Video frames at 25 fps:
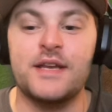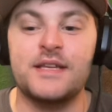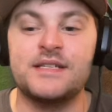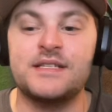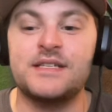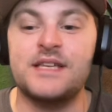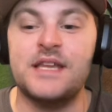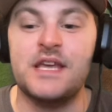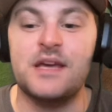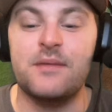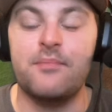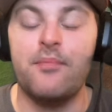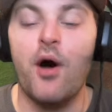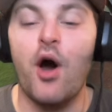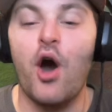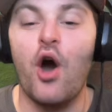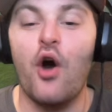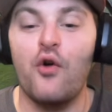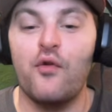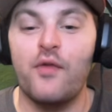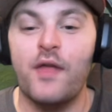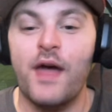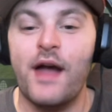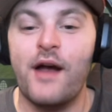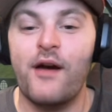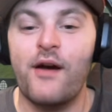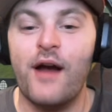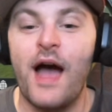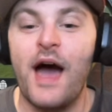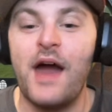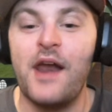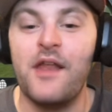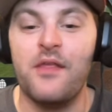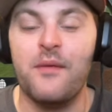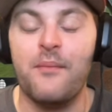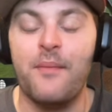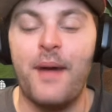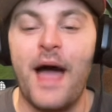to sneak Poe there
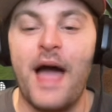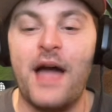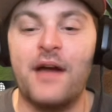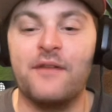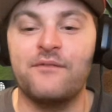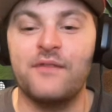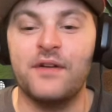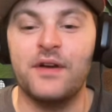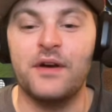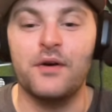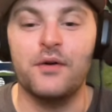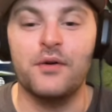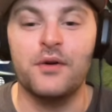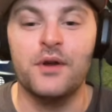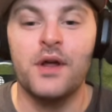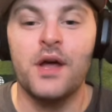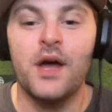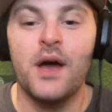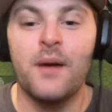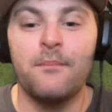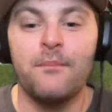out of the backfield.